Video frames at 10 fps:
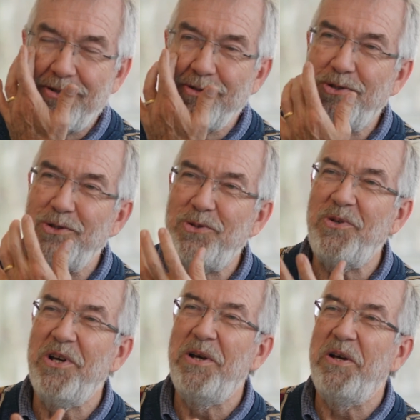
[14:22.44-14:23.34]
get on
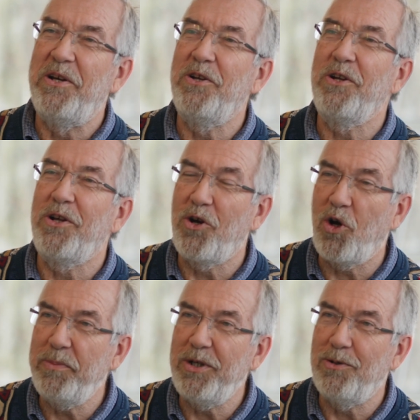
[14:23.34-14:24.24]
to another
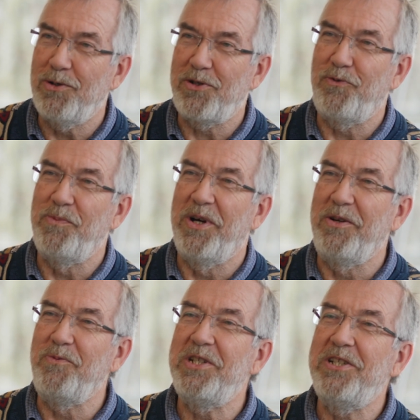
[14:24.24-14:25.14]
hobby horse of
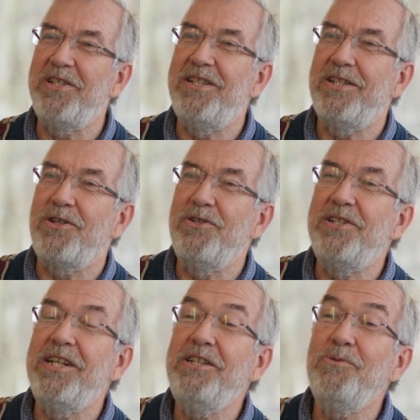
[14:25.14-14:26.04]
mine, which is this
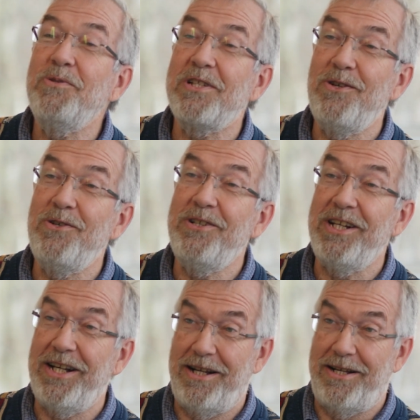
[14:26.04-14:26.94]
continuous
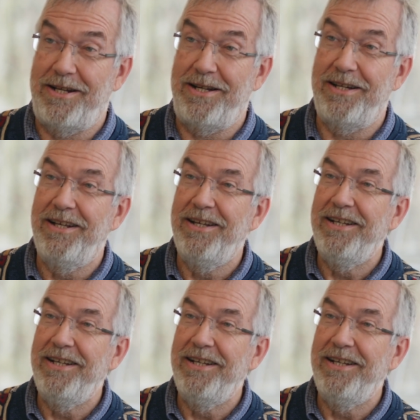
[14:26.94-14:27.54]
learning line.